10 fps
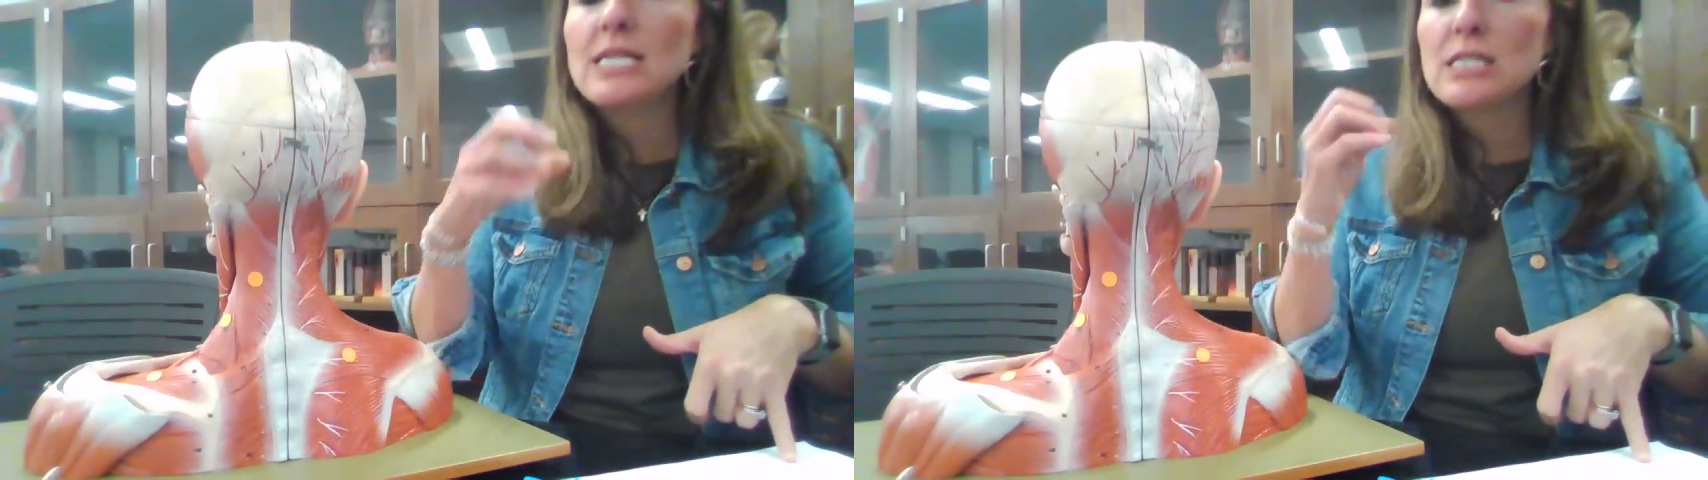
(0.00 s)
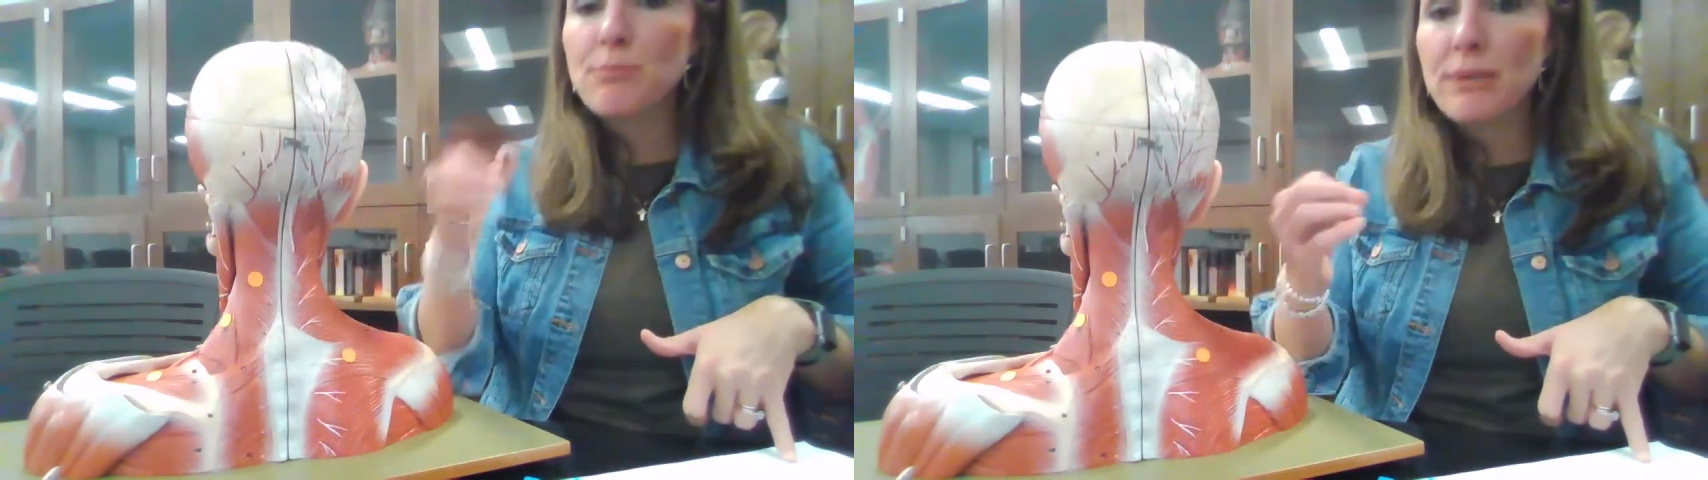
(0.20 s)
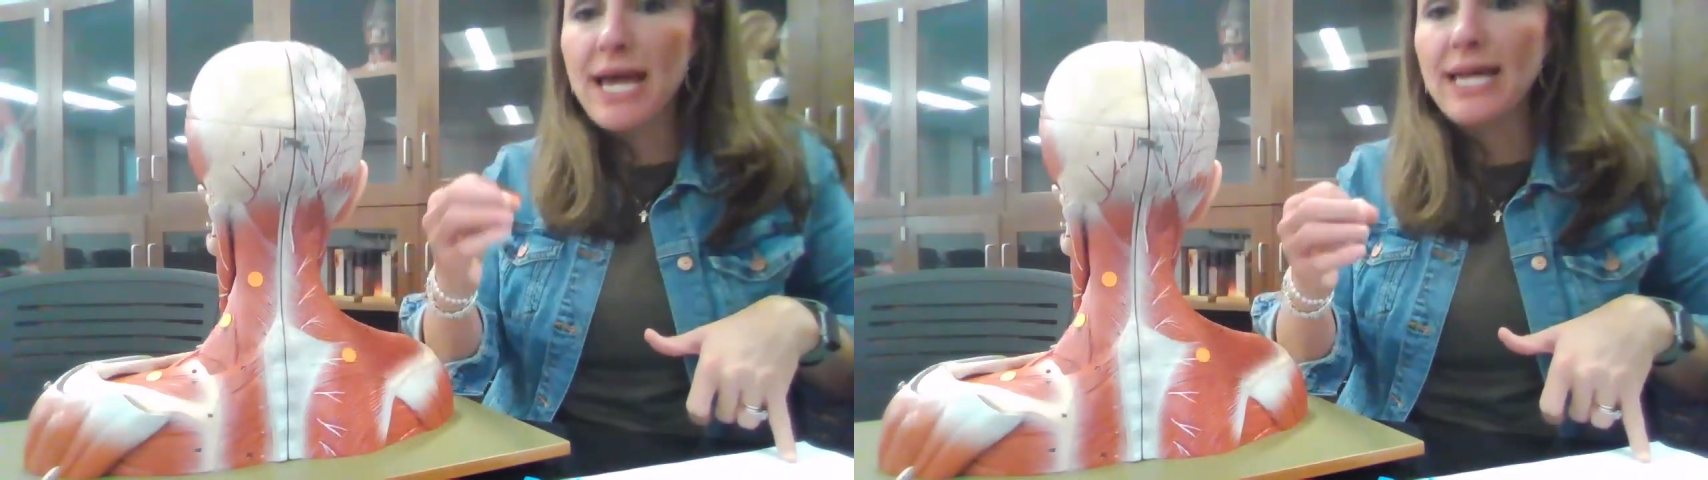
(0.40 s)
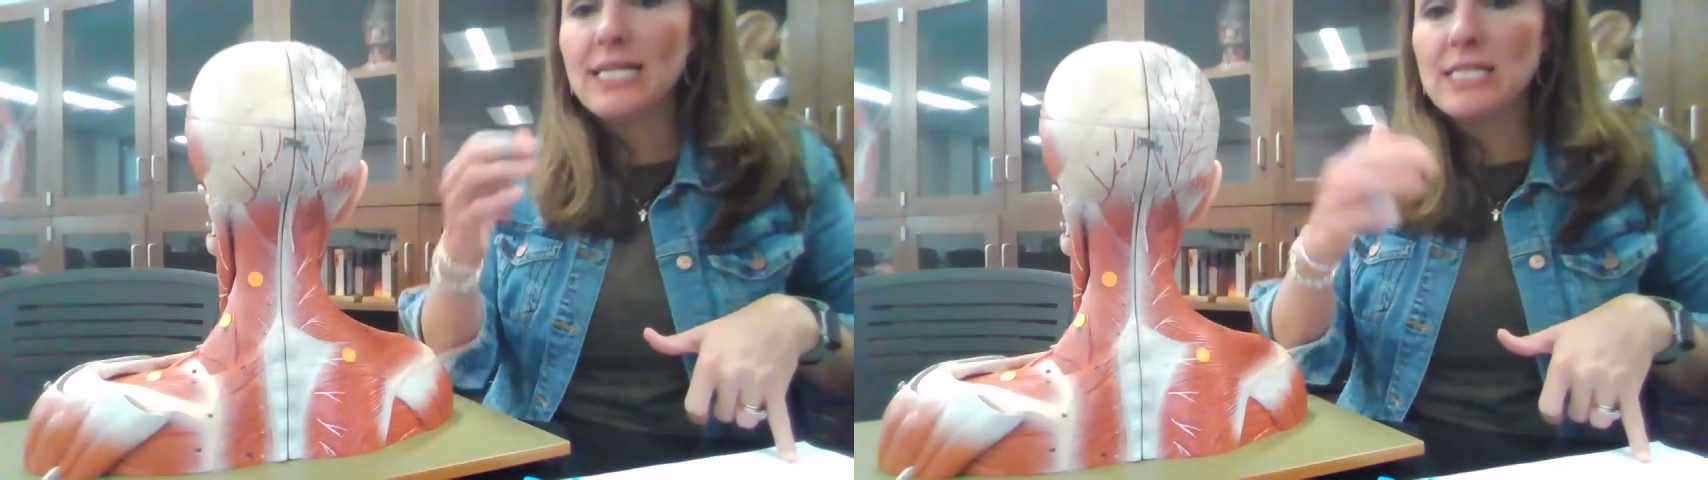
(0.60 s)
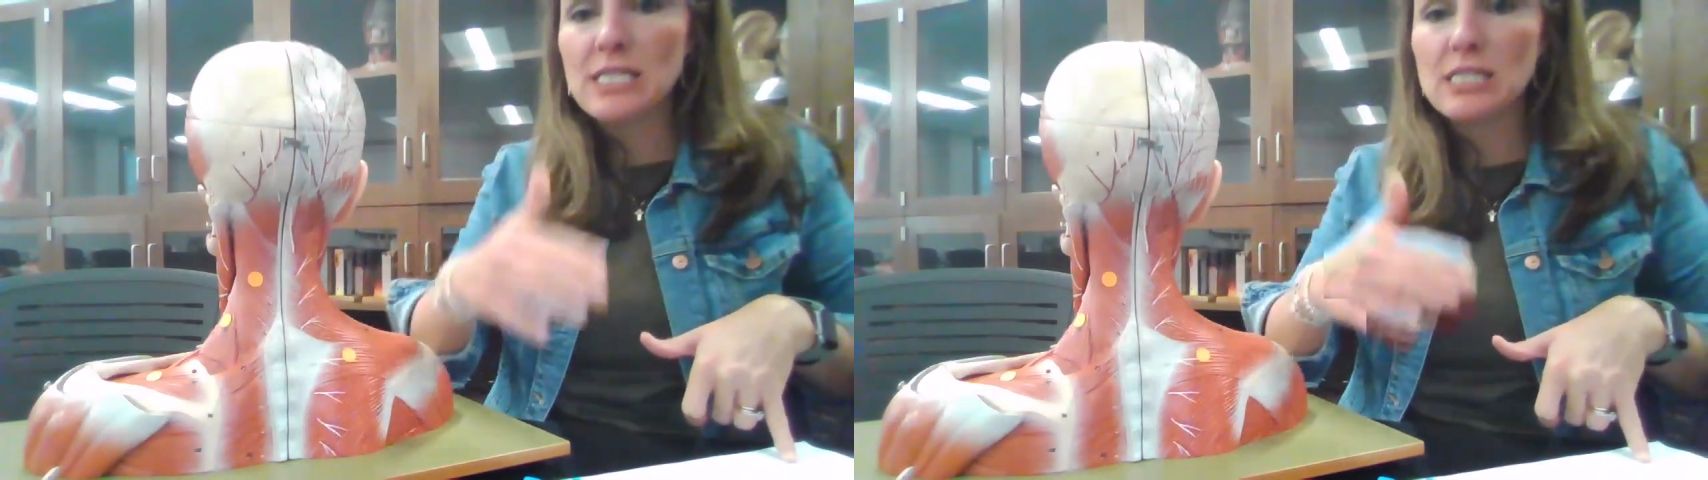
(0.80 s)

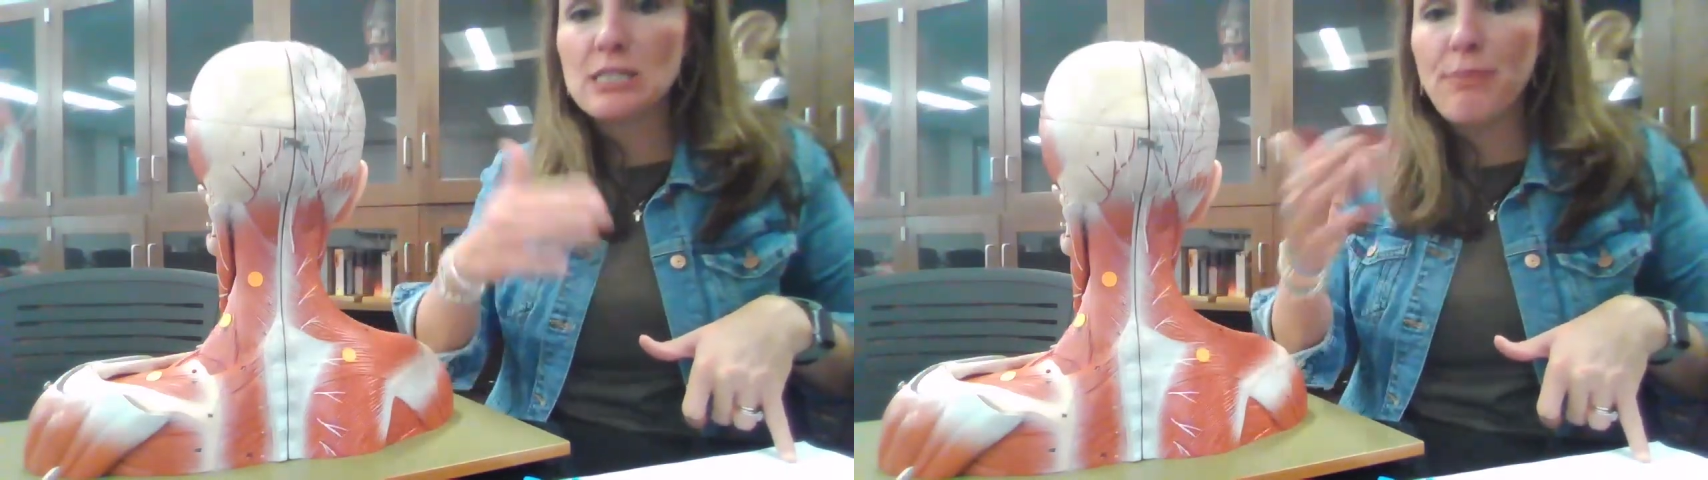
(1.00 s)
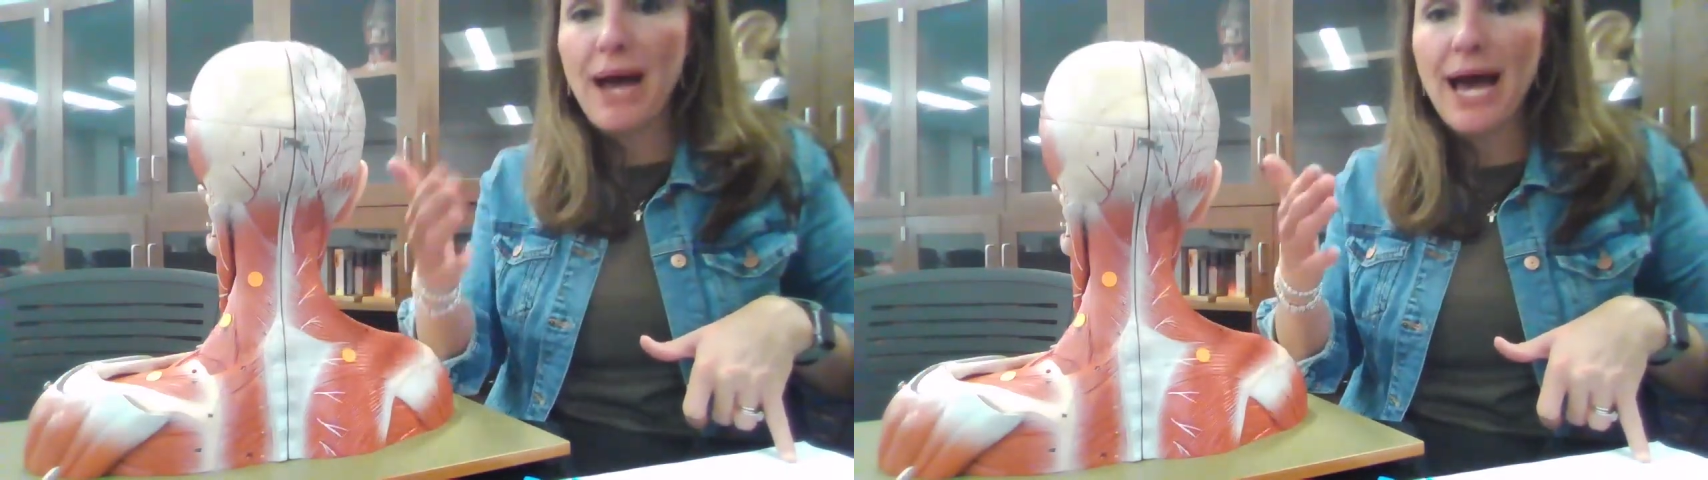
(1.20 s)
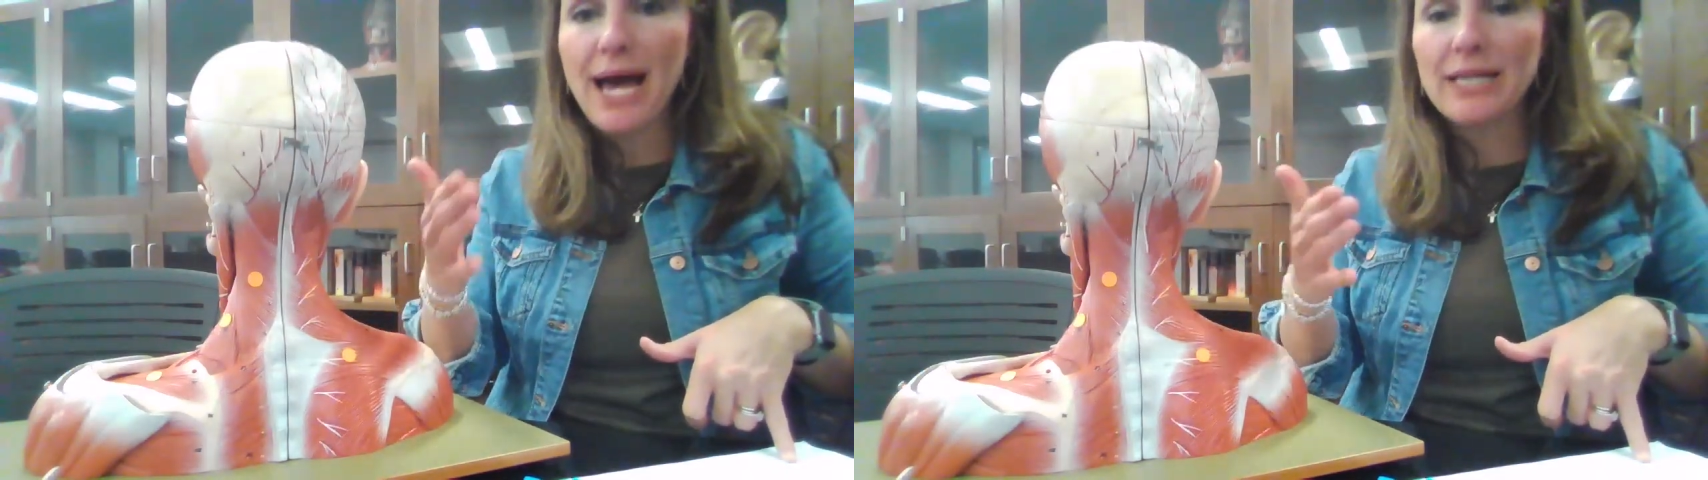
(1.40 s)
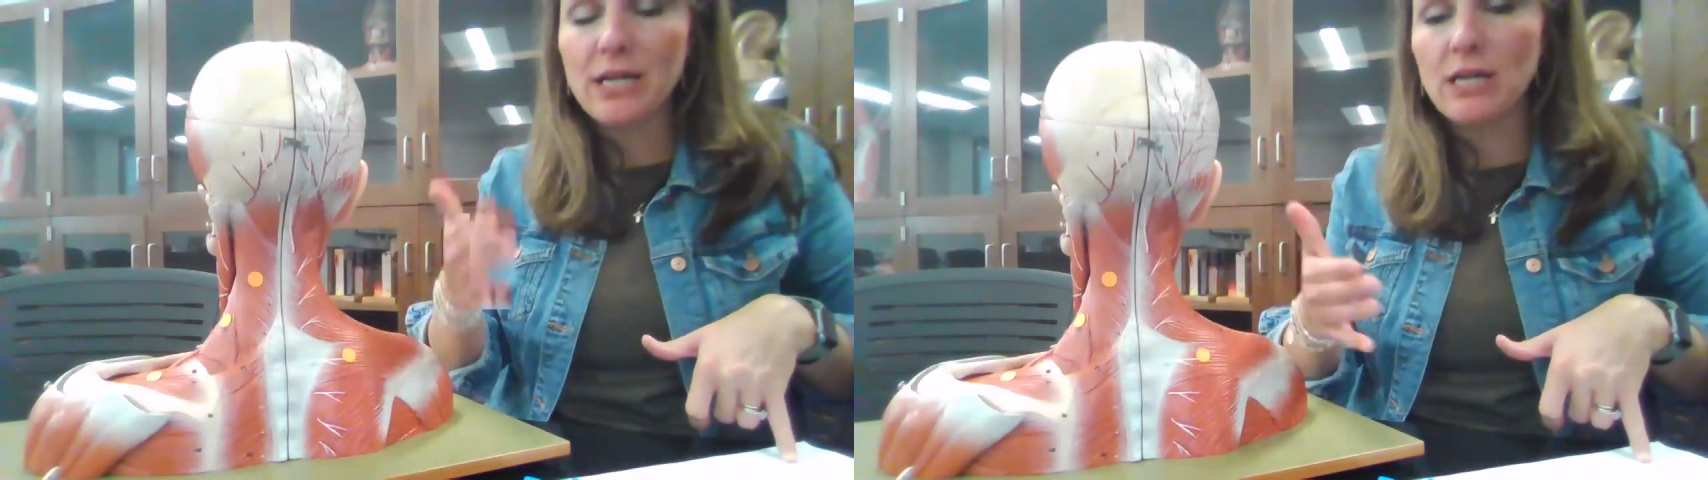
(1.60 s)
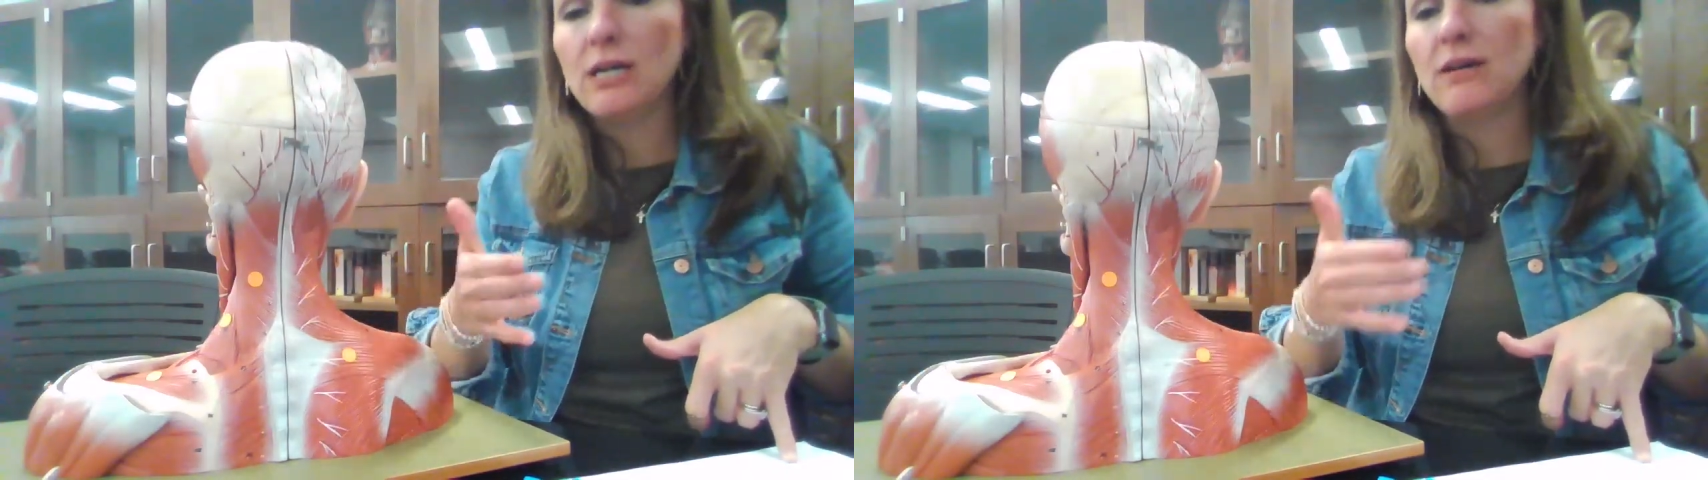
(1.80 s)
spinatus, spine
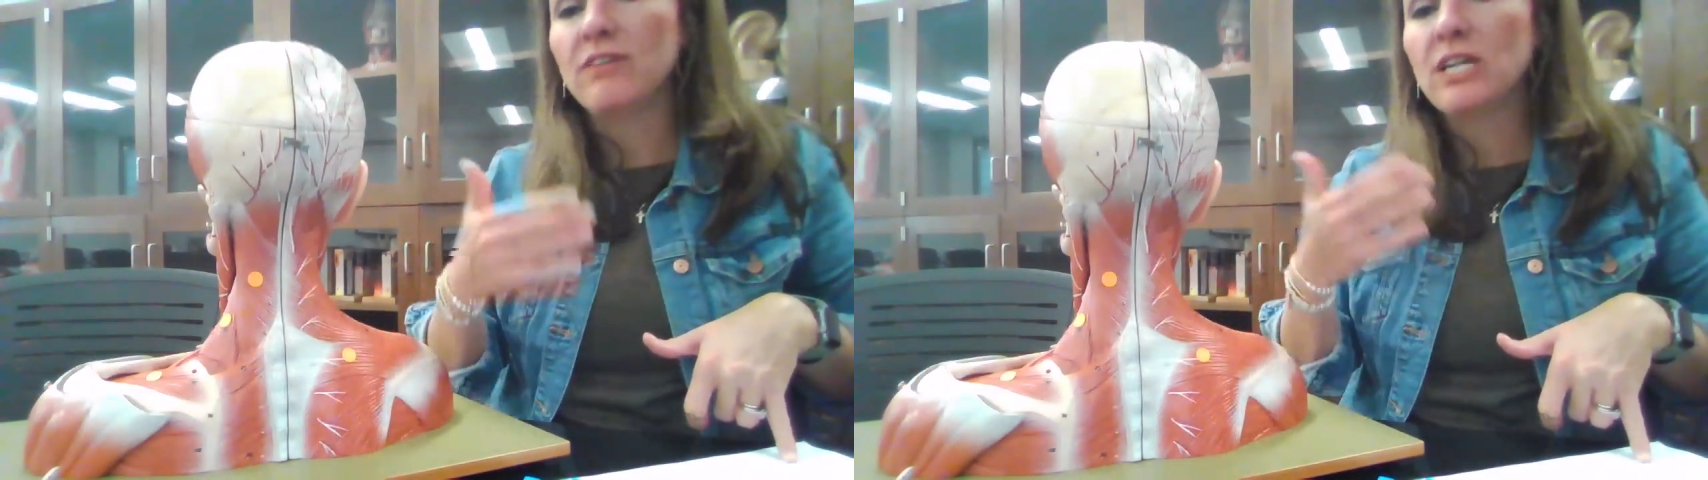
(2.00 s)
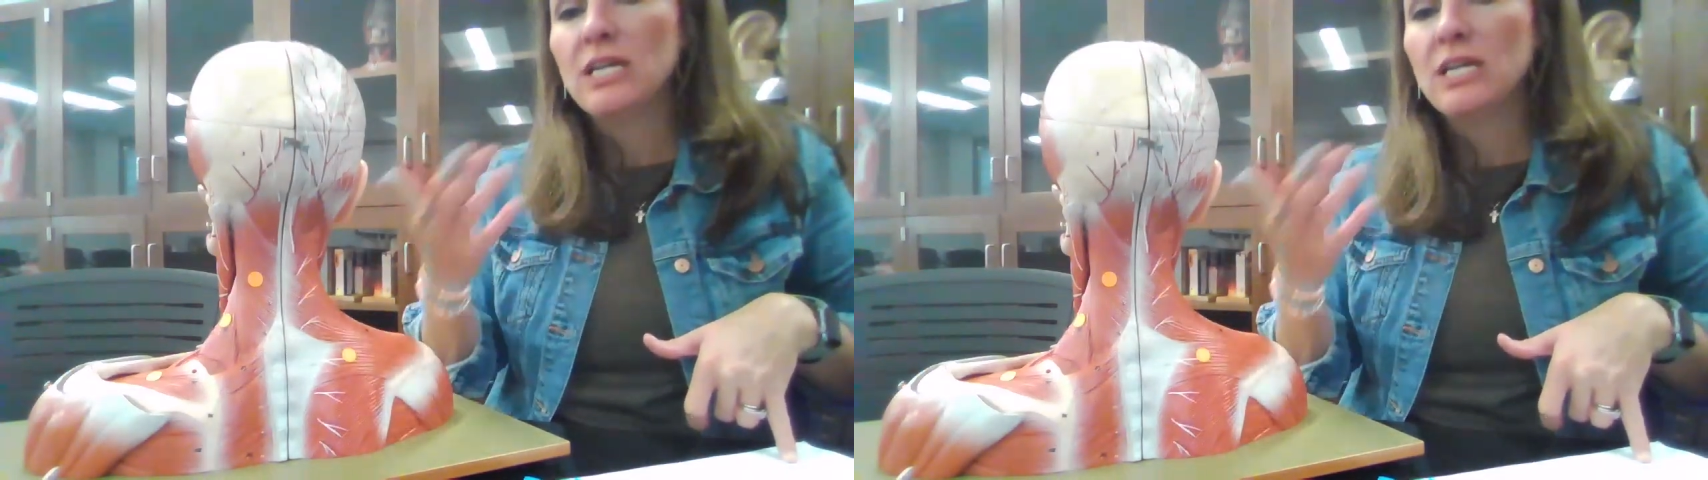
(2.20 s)
of